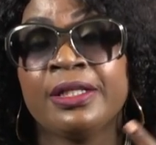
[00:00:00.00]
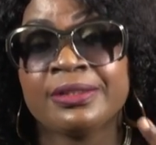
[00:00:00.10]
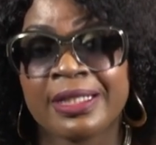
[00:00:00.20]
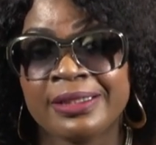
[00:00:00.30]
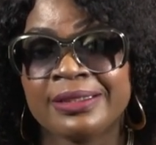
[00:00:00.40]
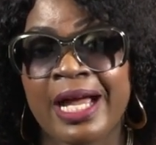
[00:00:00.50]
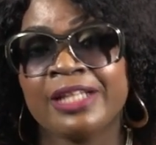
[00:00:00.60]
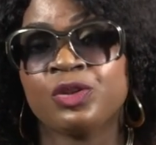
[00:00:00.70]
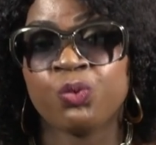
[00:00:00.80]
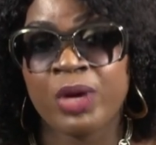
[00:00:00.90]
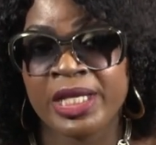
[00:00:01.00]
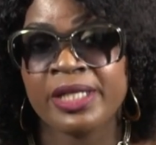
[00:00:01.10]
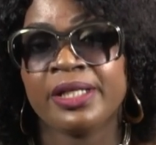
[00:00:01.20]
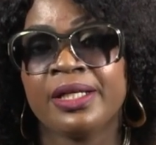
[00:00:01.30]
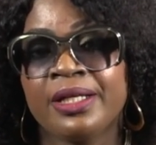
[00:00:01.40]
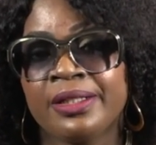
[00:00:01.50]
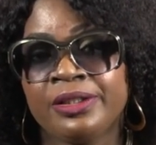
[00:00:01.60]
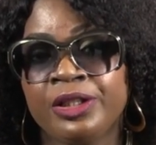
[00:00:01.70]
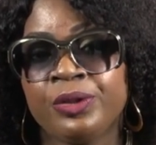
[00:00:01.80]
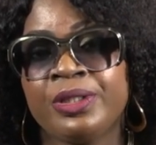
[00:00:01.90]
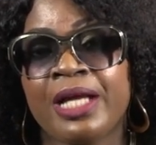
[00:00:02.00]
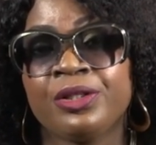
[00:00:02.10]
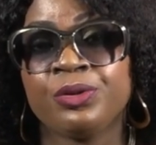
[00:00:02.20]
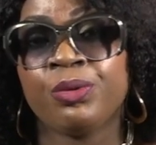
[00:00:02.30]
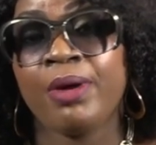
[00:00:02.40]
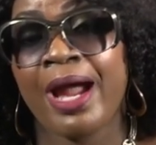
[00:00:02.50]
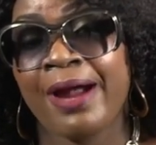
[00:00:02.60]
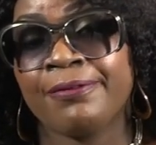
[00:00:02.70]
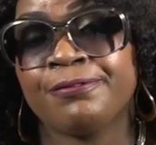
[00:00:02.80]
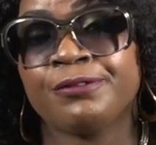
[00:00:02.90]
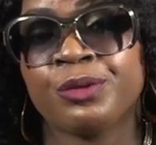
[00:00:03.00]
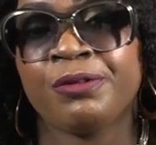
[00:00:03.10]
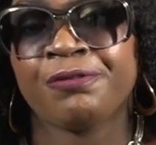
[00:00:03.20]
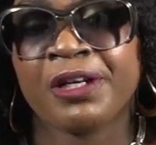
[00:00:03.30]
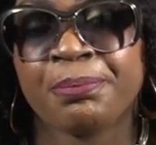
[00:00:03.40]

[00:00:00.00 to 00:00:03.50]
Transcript: sanitized way, you know, that you don't have to infect